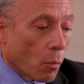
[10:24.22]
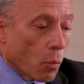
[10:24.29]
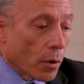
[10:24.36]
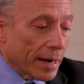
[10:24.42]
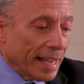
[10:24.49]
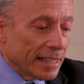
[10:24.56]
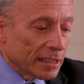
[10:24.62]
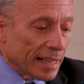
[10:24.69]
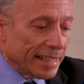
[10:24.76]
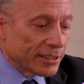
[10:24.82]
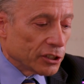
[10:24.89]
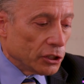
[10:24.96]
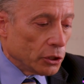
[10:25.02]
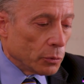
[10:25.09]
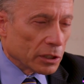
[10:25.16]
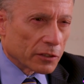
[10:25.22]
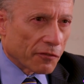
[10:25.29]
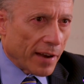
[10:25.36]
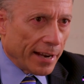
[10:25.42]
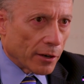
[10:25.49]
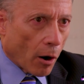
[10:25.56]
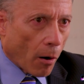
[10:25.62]
What I like to do is
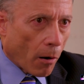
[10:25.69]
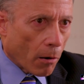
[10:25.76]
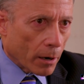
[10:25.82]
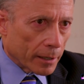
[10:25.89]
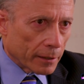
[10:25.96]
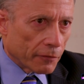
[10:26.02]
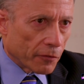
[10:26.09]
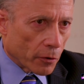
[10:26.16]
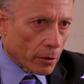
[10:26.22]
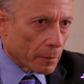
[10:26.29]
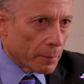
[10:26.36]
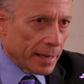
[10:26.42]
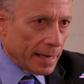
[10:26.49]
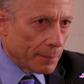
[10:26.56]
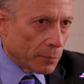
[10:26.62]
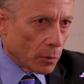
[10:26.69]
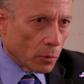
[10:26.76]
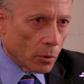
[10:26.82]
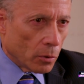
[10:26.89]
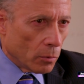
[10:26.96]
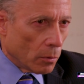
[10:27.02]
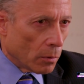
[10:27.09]
fight hard for
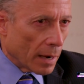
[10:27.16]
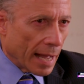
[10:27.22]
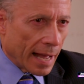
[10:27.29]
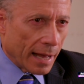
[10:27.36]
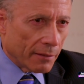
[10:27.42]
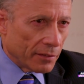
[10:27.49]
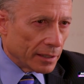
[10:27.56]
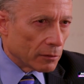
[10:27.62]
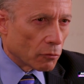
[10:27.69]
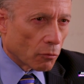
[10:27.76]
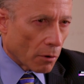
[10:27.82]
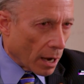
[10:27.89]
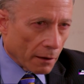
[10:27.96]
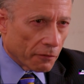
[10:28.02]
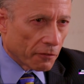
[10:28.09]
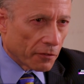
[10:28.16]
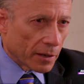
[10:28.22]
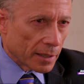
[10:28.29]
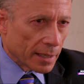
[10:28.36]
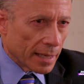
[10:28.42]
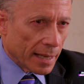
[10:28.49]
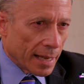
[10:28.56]
people who have it rough.
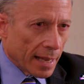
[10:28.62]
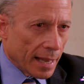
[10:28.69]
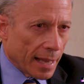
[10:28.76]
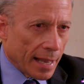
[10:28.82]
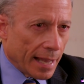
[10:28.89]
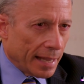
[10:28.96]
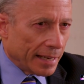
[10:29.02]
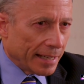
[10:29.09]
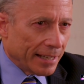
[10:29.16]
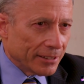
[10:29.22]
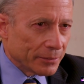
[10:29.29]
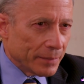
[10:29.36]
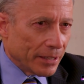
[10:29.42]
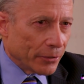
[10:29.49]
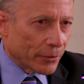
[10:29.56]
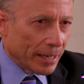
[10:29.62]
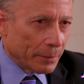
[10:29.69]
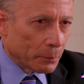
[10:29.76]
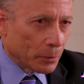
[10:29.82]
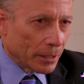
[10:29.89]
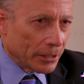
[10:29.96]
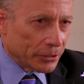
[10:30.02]
And it gives me
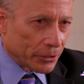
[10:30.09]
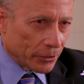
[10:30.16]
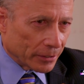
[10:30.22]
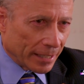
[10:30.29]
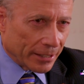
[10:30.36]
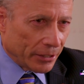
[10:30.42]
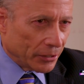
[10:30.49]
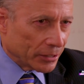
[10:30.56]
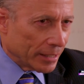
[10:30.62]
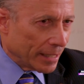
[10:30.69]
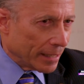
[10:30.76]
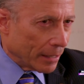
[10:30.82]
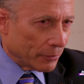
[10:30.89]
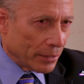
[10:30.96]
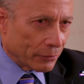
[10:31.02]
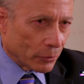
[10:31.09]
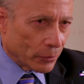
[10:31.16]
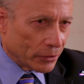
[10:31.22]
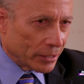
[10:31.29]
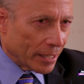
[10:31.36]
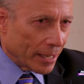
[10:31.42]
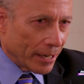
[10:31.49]
great pleasure. Like you said, I'll never
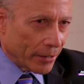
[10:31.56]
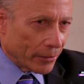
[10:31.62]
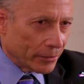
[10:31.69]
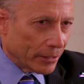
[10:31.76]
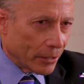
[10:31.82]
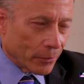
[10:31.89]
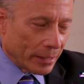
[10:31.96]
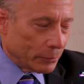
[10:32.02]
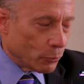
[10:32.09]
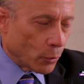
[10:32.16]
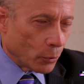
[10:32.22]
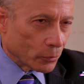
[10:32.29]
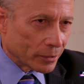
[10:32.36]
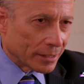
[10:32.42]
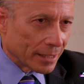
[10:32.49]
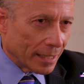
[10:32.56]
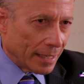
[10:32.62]
retire. No, I won't.